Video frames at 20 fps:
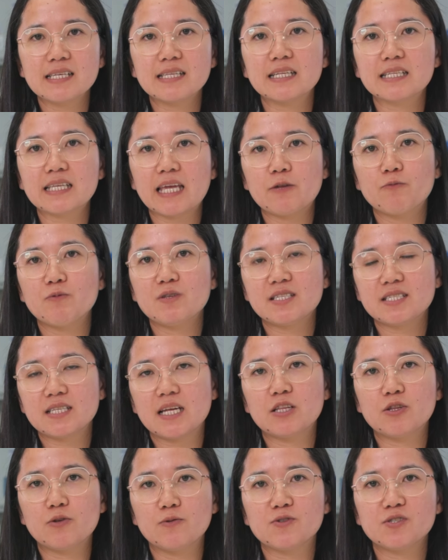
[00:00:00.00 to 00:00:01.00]
that can
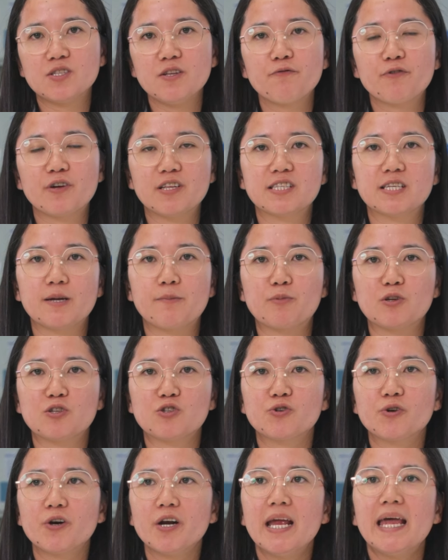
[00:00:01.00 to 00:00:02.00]
withstand those different
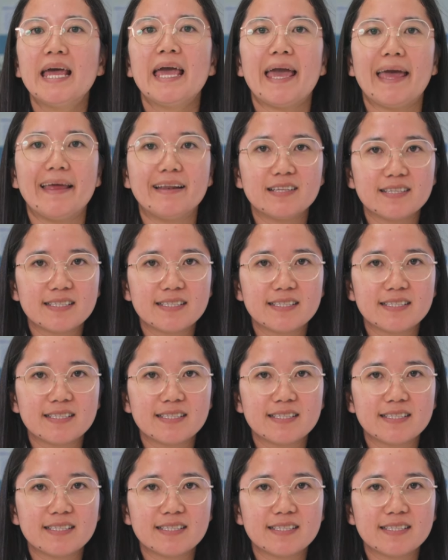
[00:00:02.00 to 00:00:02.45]
temperatures and